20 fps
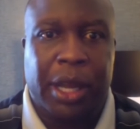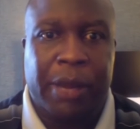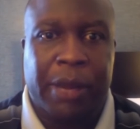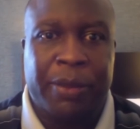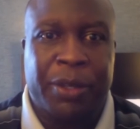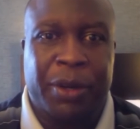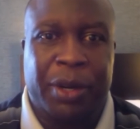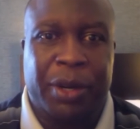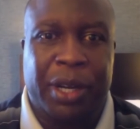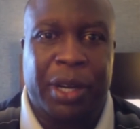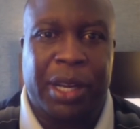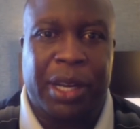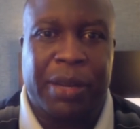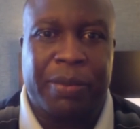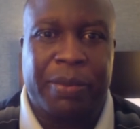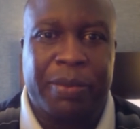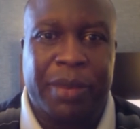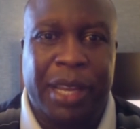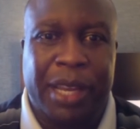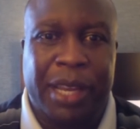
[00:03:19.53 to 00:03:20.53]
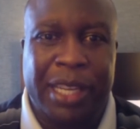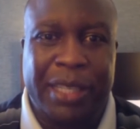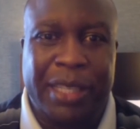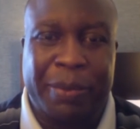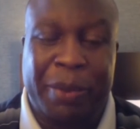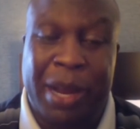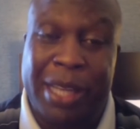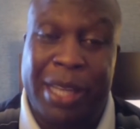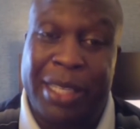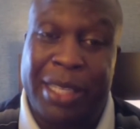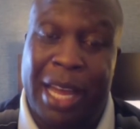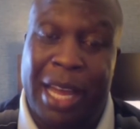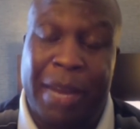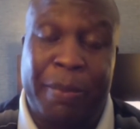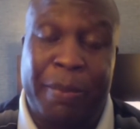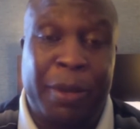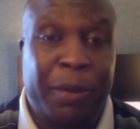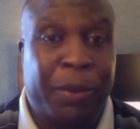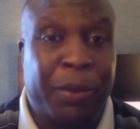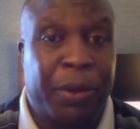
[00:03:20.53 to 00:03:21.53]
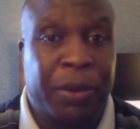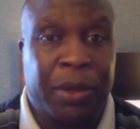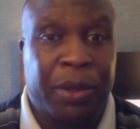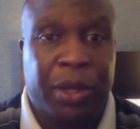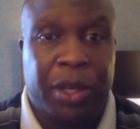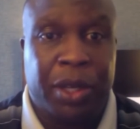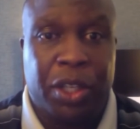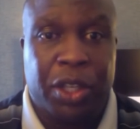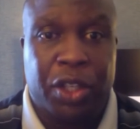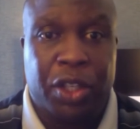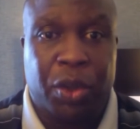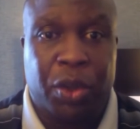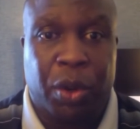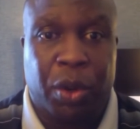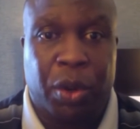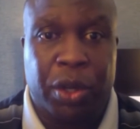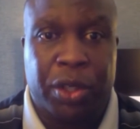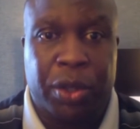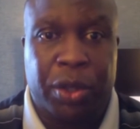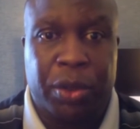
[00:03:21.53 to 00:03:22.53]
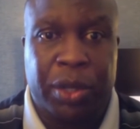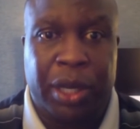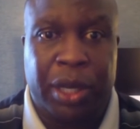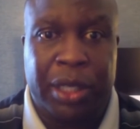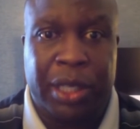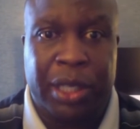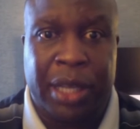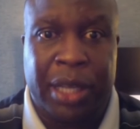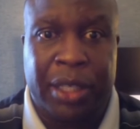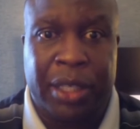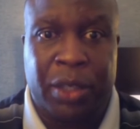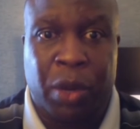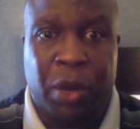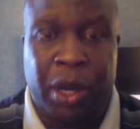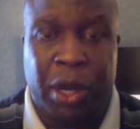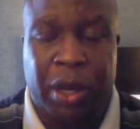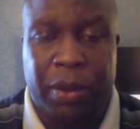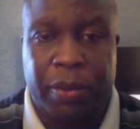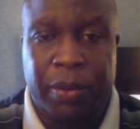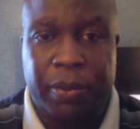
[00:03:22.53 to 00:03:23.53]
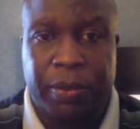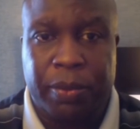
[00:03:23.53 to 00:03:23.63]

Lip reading: Sure, he surprised a lot of people scoring 2 touchdowns as well.